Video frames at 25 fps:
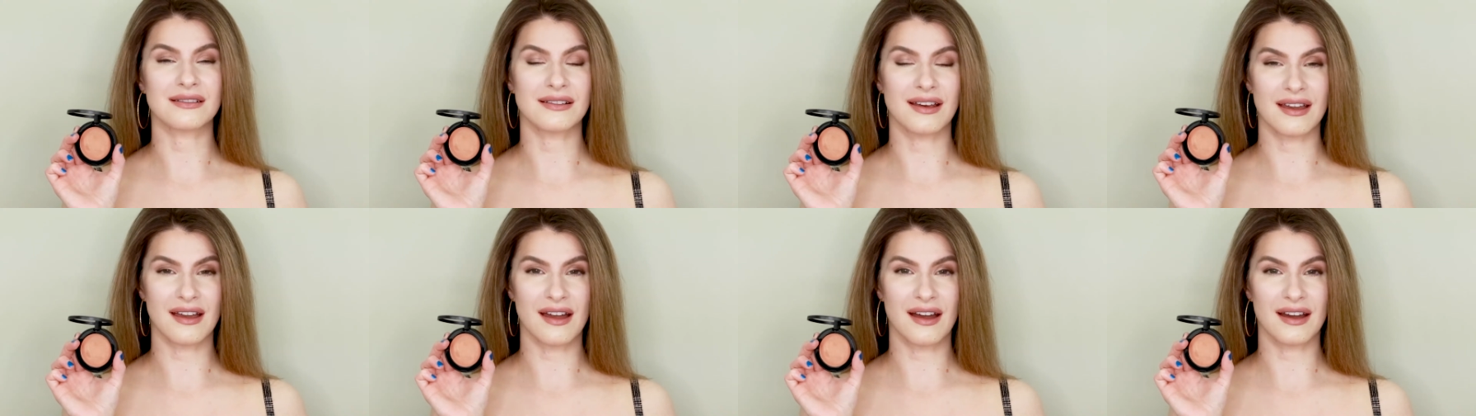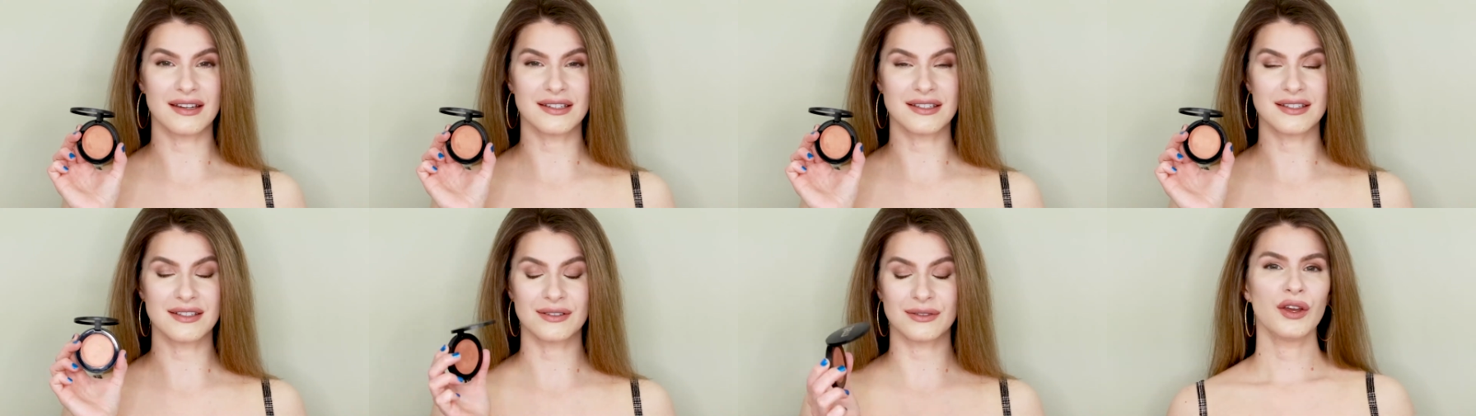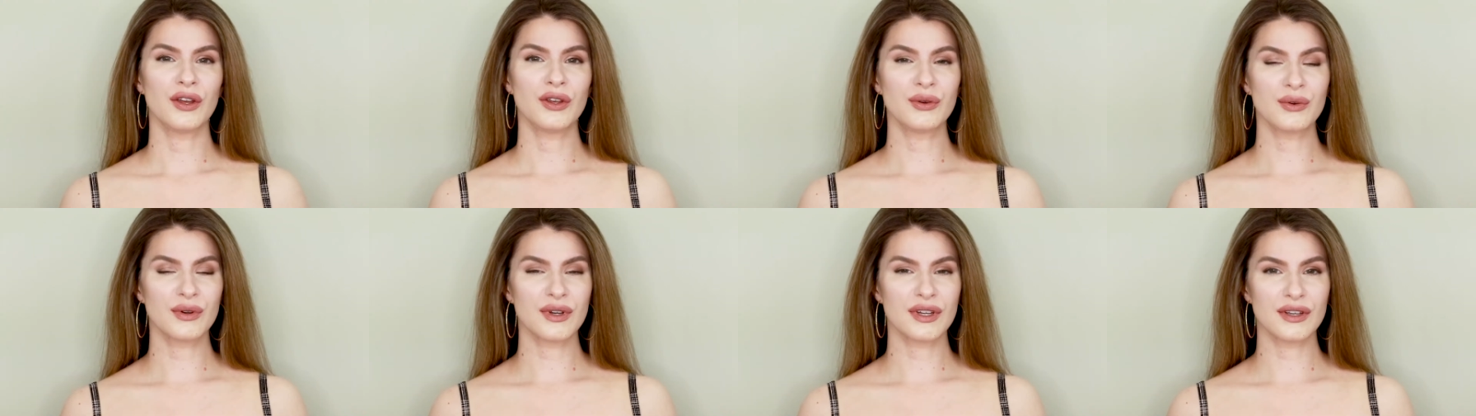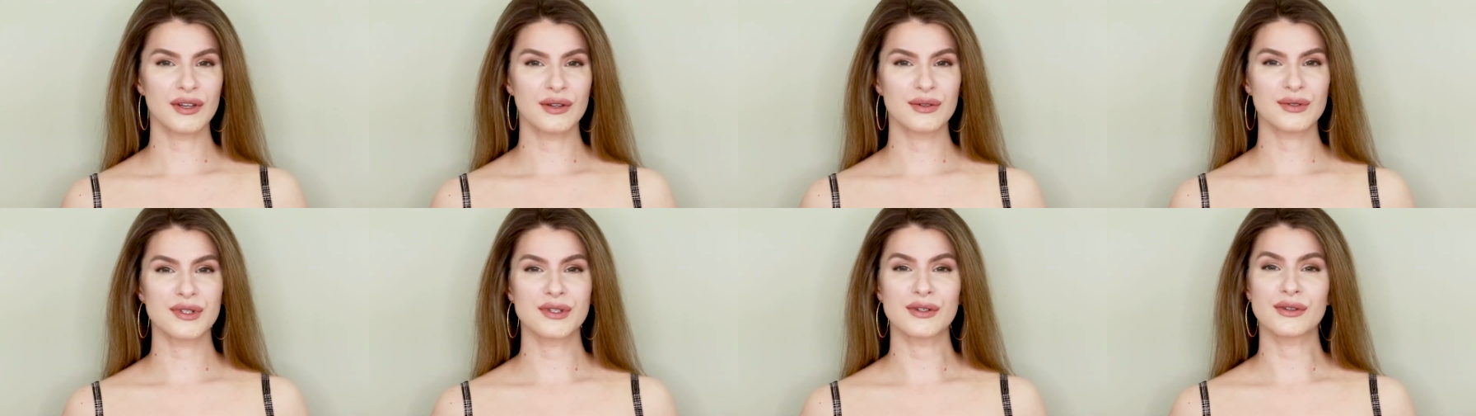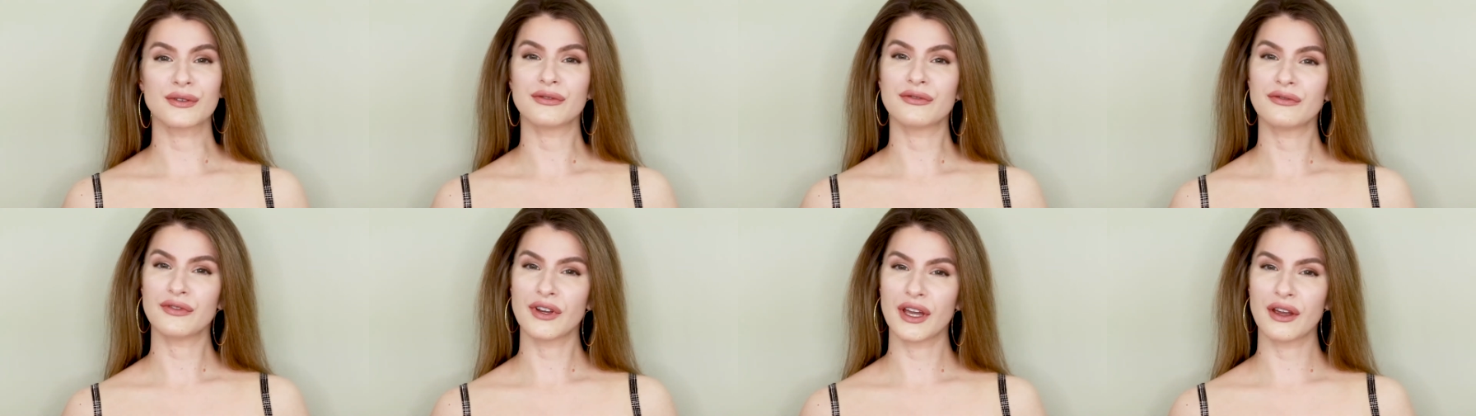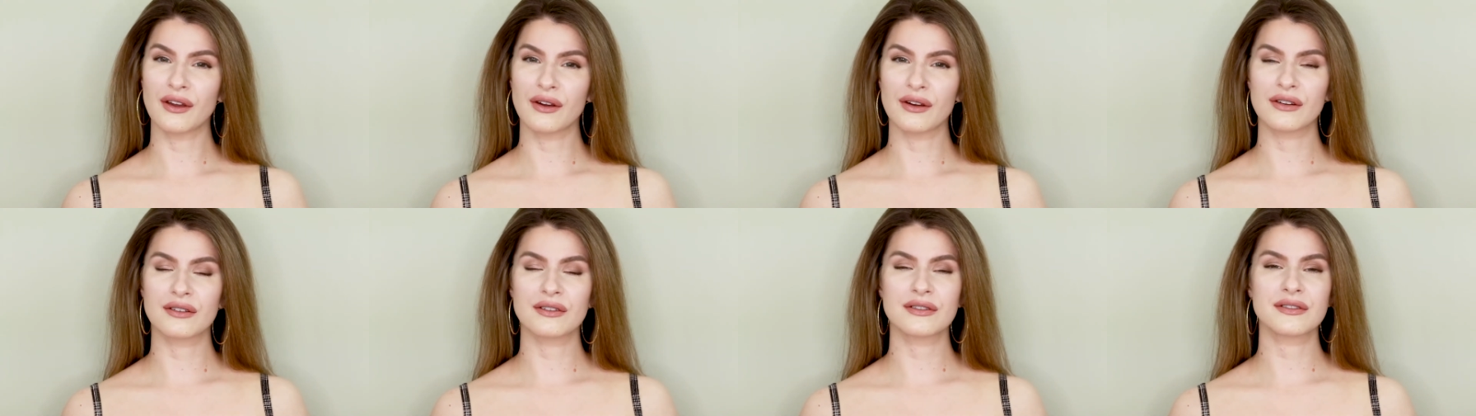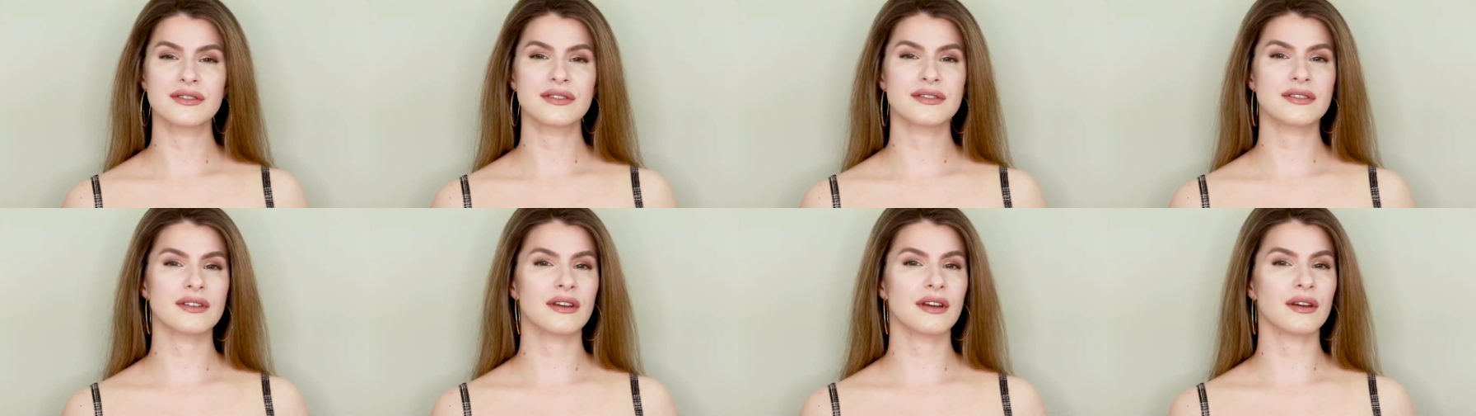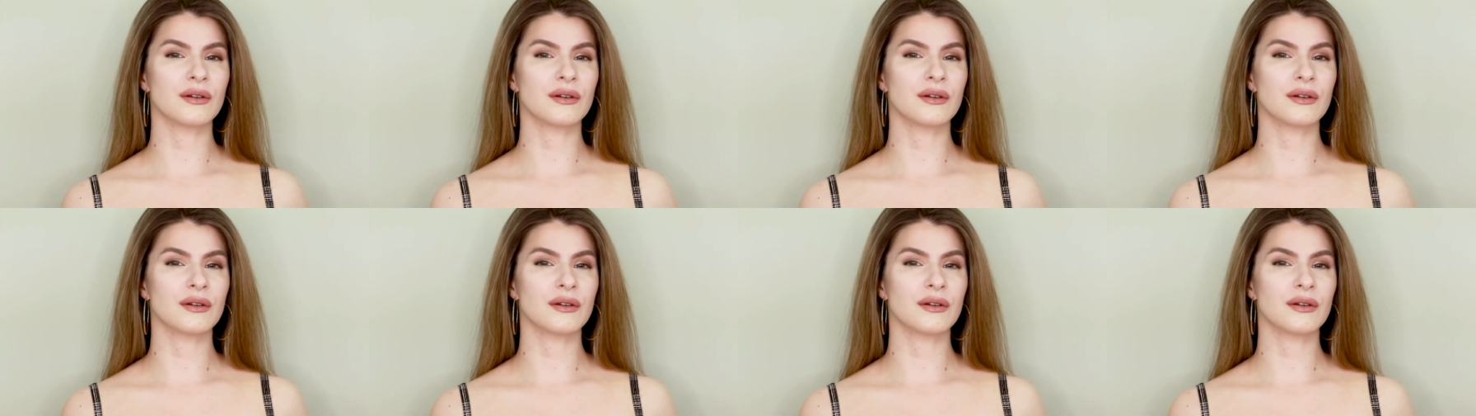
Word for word: like I do. You can use your fingers,